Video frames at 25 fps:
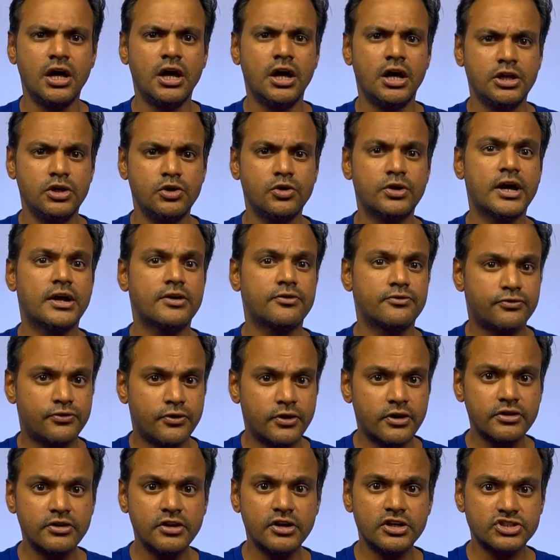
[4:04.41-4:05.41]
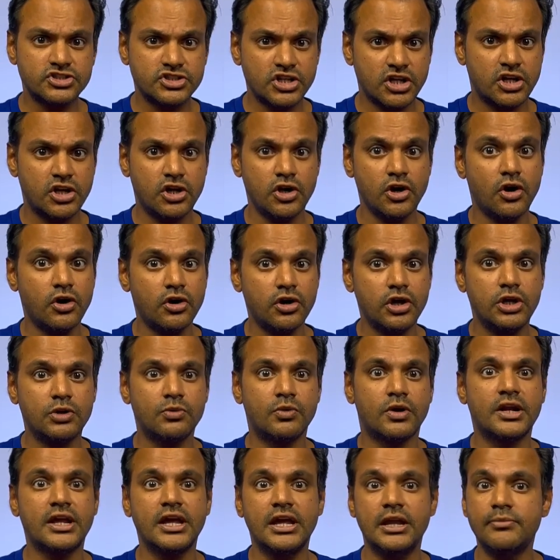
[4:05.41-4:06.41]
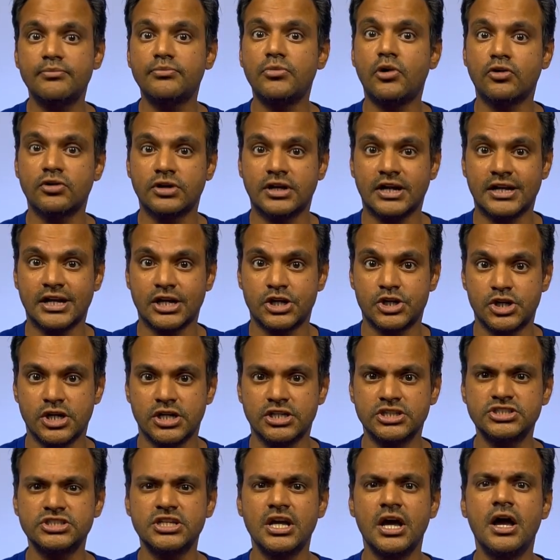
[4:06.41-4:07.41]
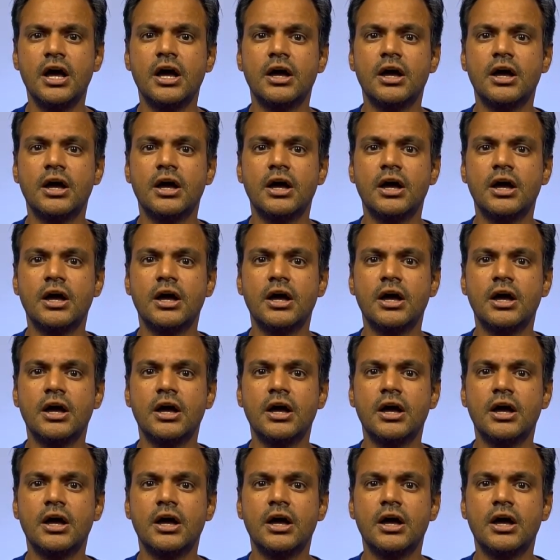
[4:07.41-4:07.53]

you can further secure your inbound connections